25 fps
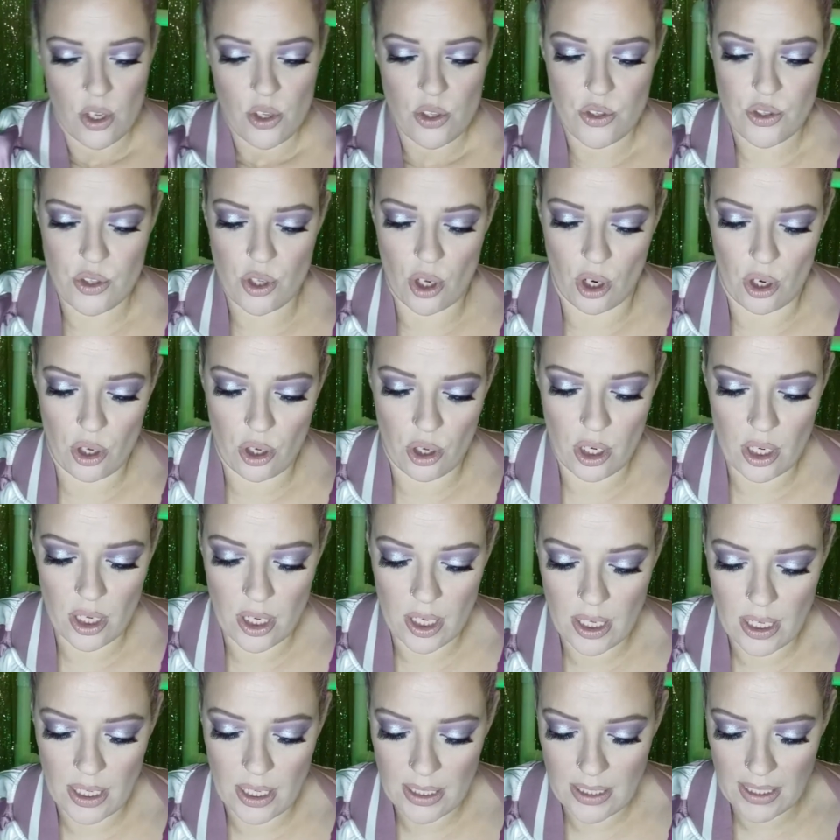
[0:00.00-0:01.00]
So
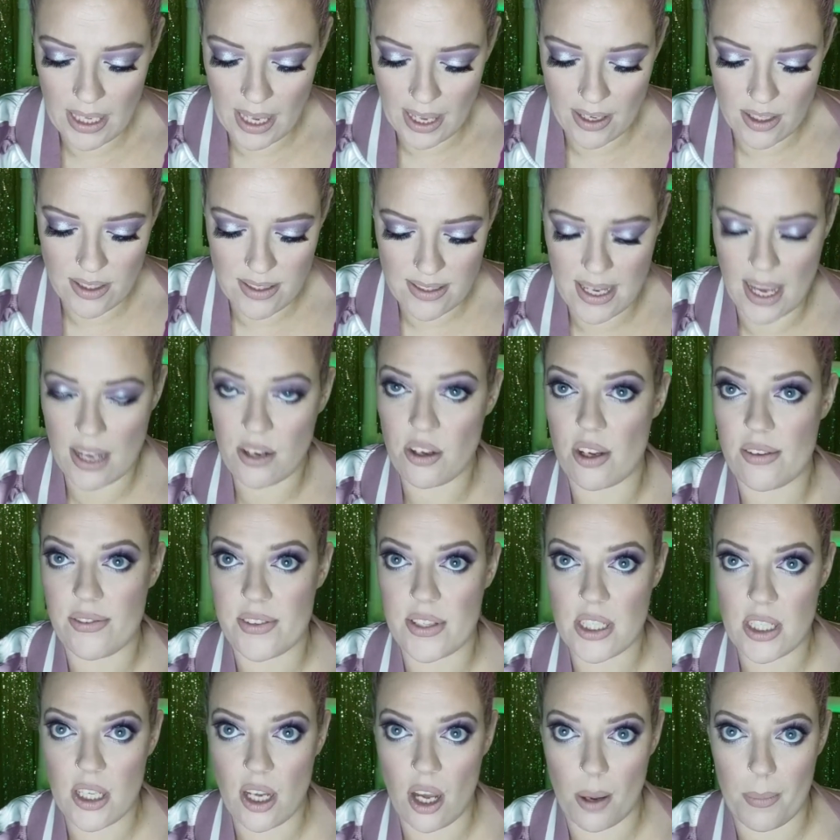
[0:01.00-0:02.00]
yeah, sound off
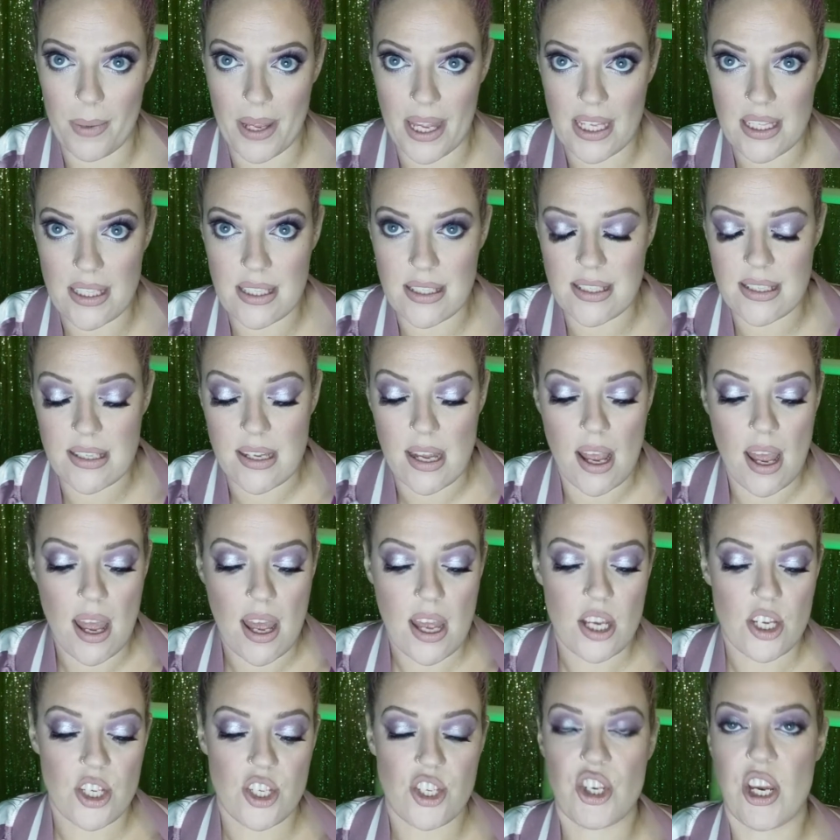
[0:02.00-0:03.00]
in the comments,
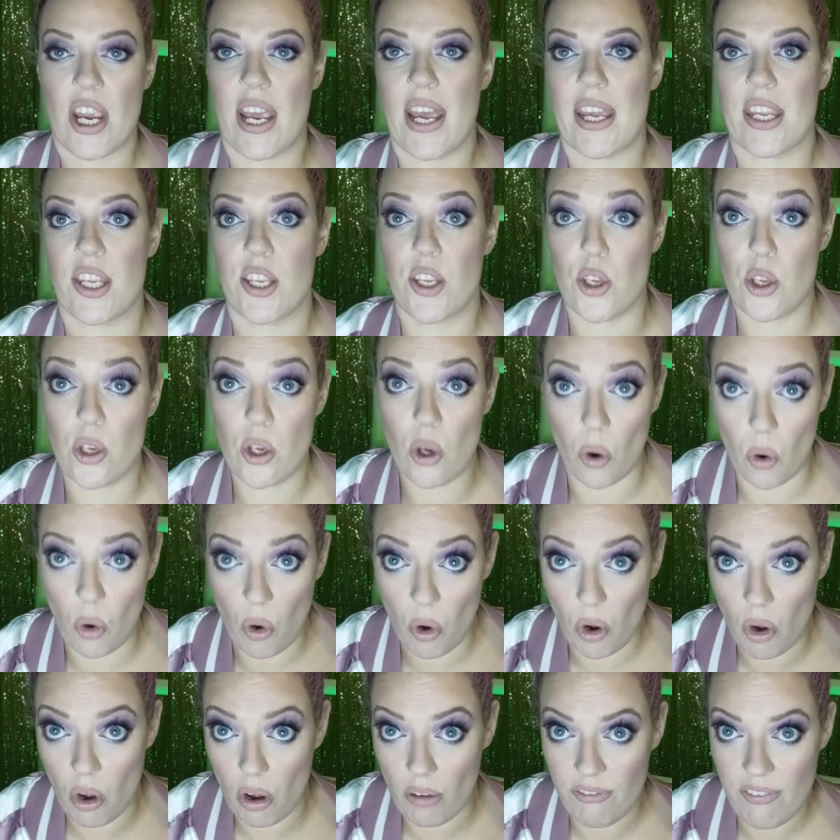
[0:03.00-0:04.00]
share
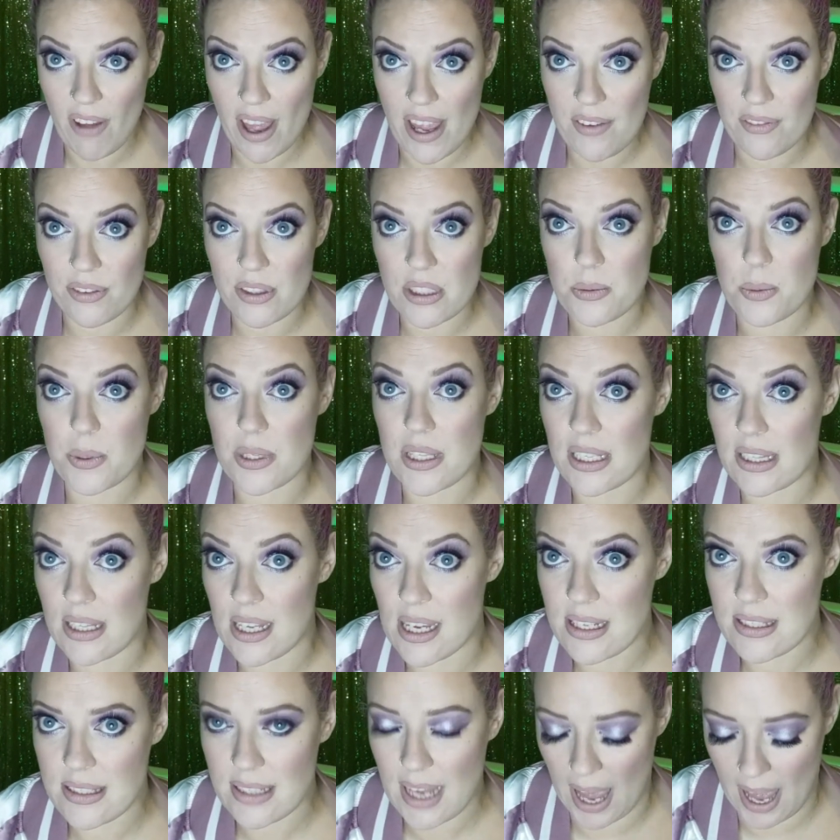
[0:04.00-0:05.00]
your favorites within
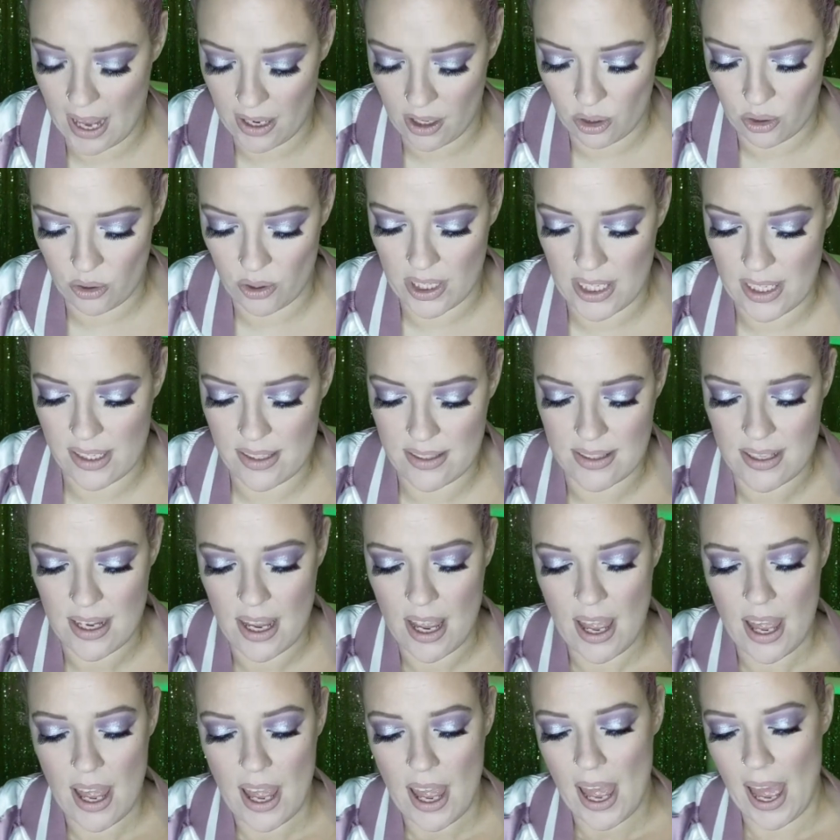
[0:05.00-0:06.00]
these categories,
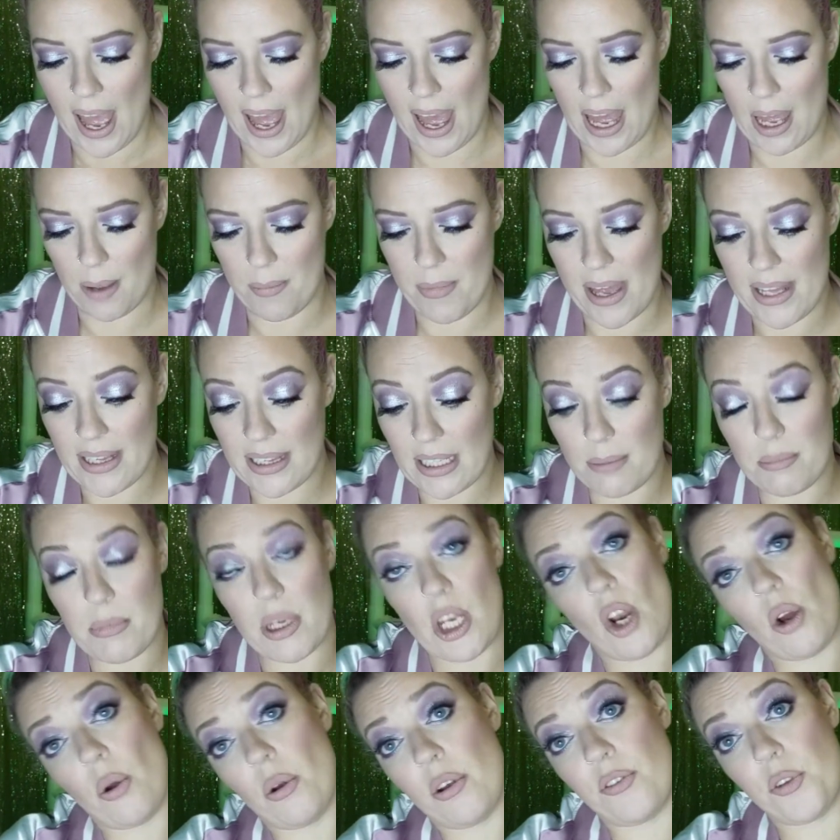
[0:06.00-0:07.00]
and let
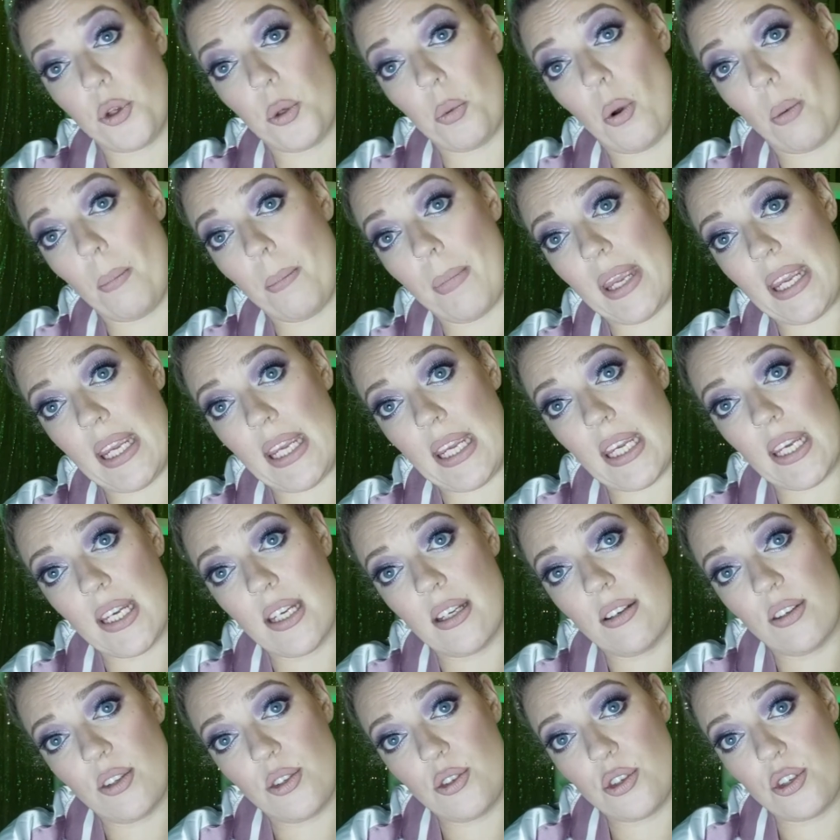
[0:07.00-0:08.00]
me know if you want me
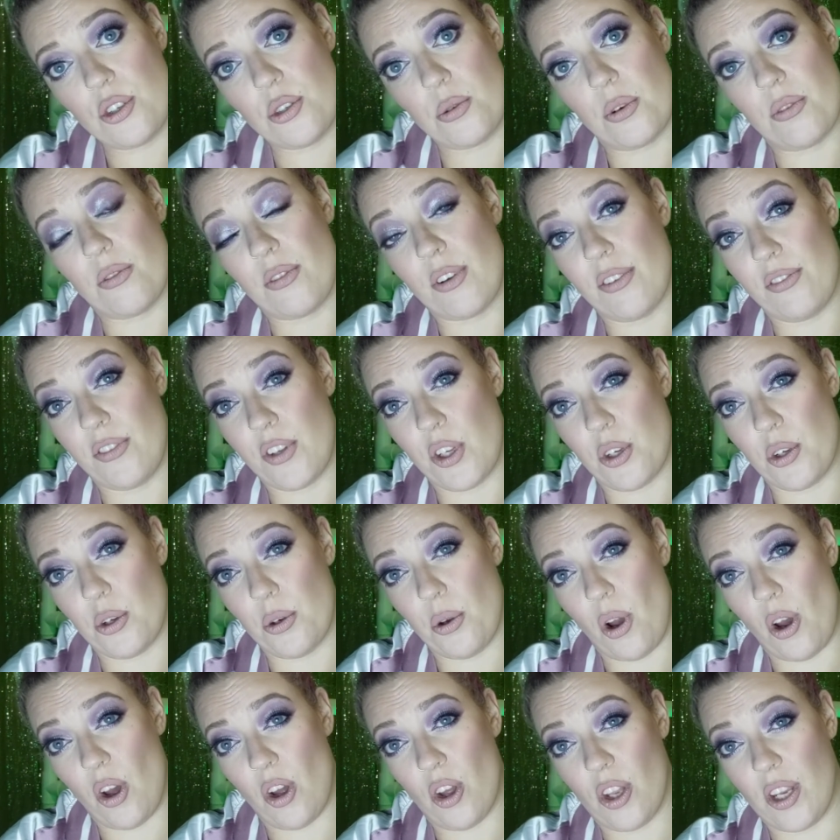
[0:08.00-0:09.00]
to do a
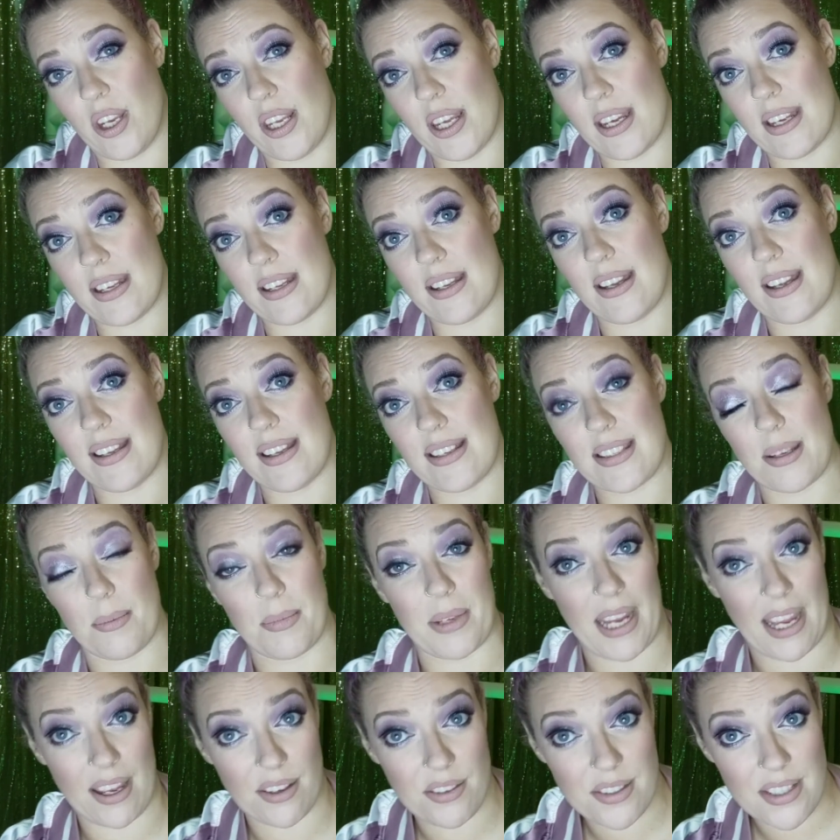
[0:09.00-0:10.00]
review on
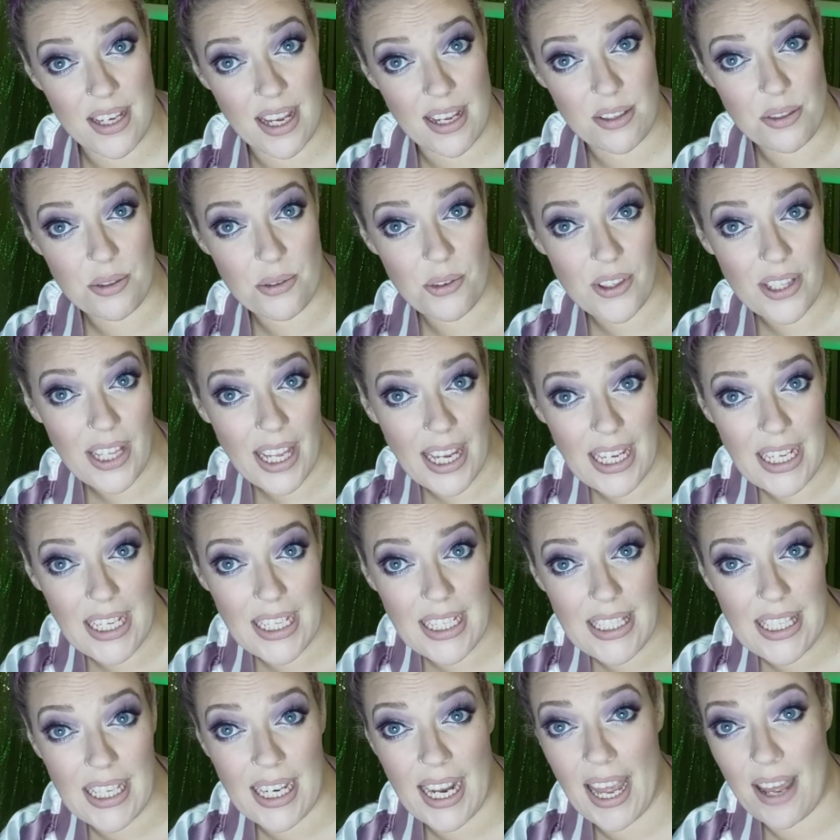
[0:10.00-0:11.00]
something else dance
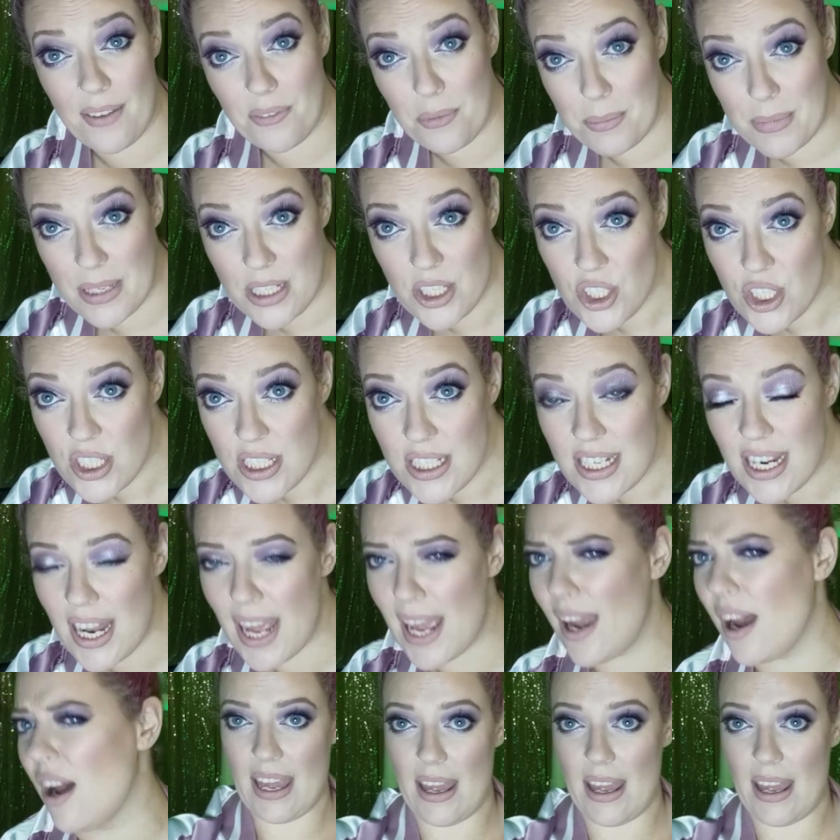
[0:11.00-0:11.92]
related that I haven't mentioned today.